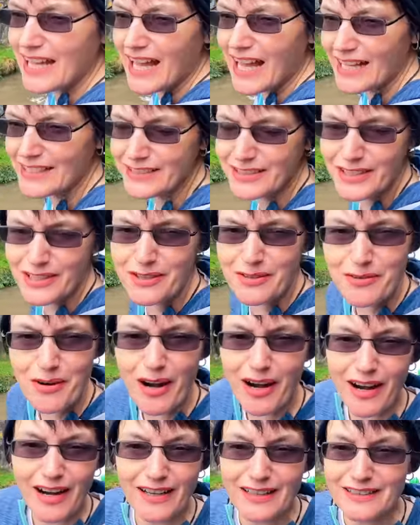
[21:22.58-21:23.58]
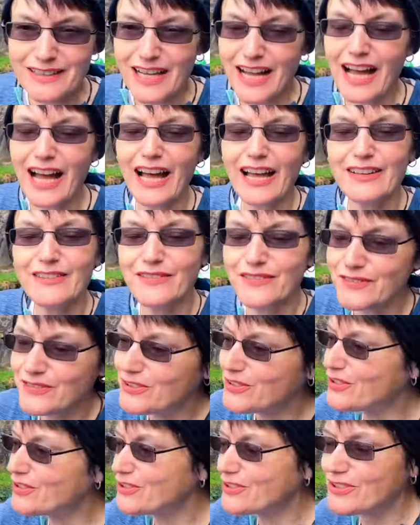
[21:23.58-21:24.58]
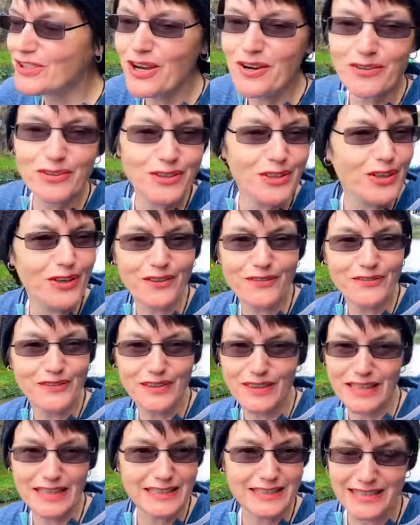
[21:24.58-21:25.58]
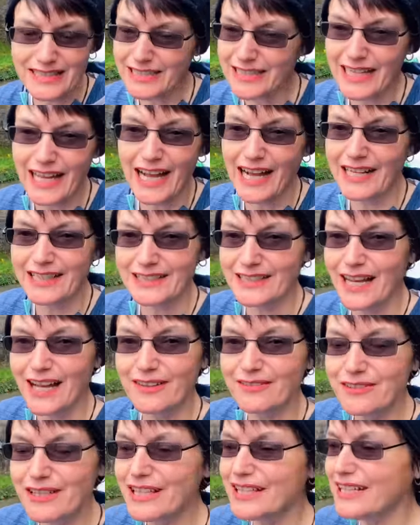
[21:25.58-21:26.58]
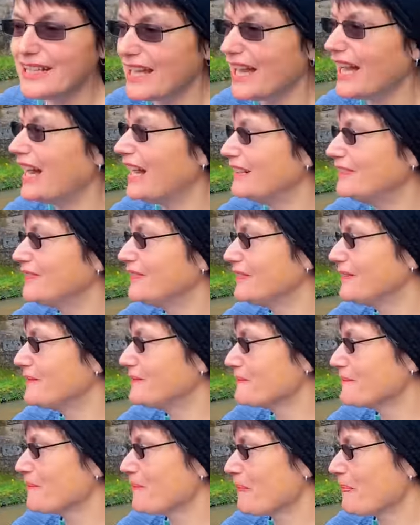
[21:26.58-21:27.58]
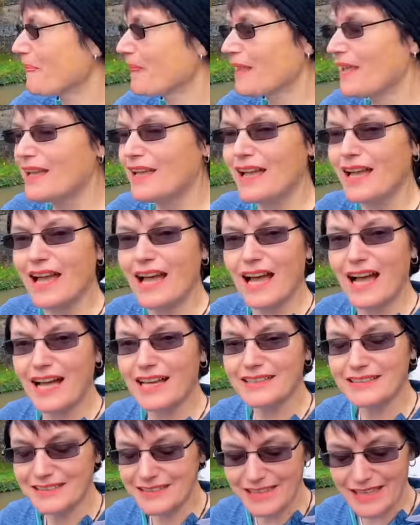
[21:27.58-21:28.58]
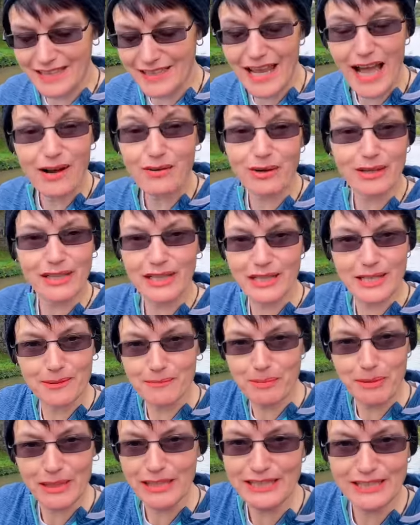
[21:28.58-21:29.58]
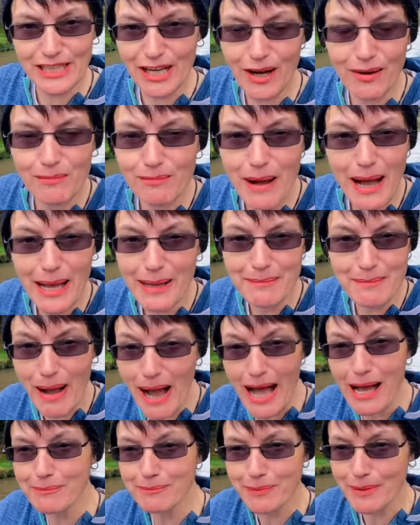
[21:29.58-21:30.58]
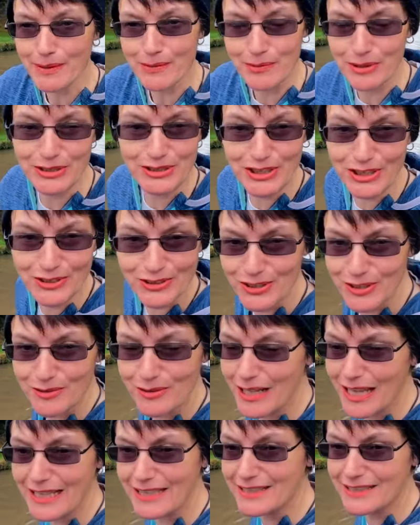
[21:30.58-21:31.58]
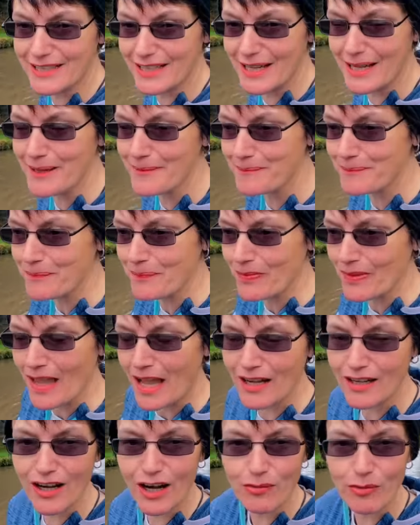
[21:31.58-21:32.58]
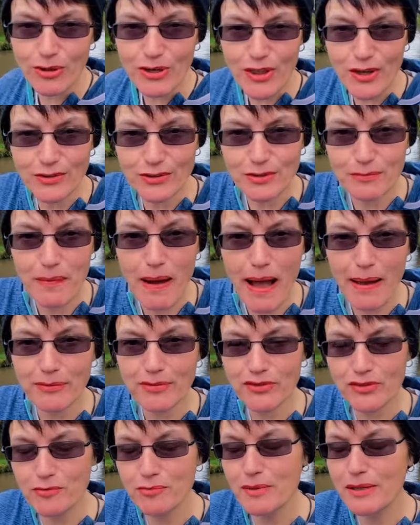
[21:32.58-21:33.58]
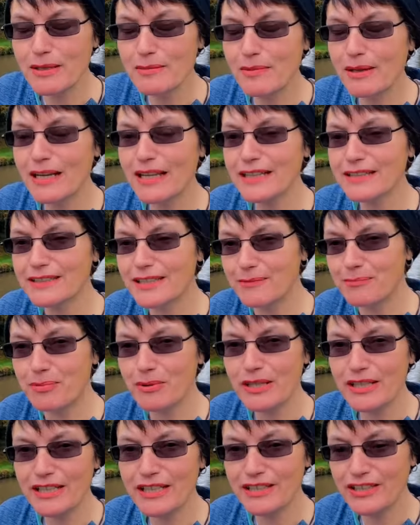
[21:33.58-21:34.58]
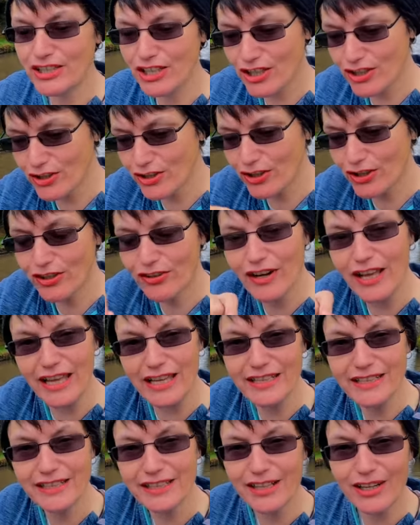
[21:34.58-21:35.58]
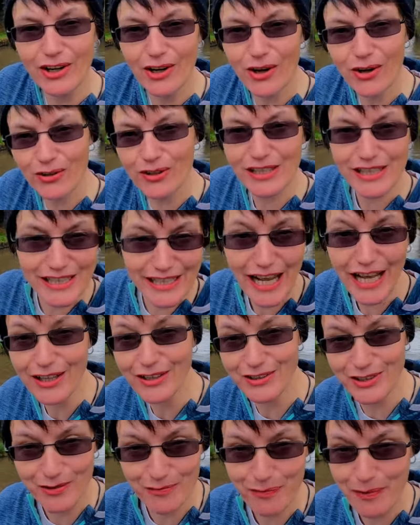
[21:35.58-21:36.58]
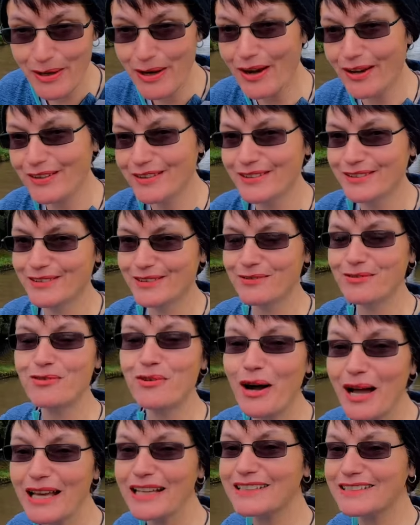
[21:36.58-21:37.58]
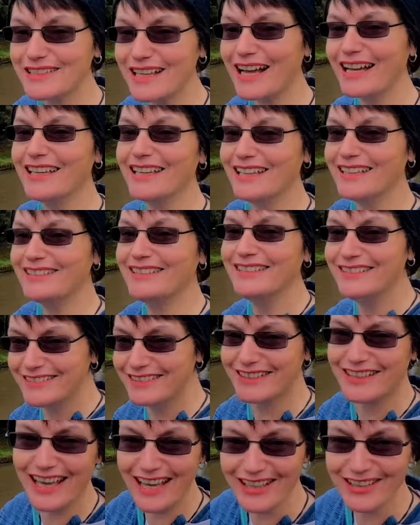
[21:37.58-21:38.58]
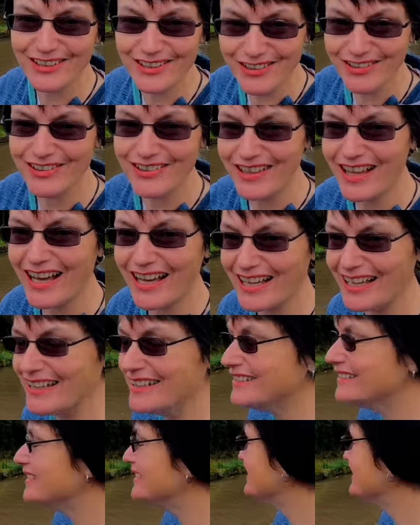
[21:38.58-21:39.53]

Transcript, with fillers: And you know what, I've so loved this canal, I really have. And now I can complete it on my map, which I'll do later. I got one of those maps from Minimalist, they're brilliant, you colour in all the canals you've been on. So I'm quite excited to get colouring that in.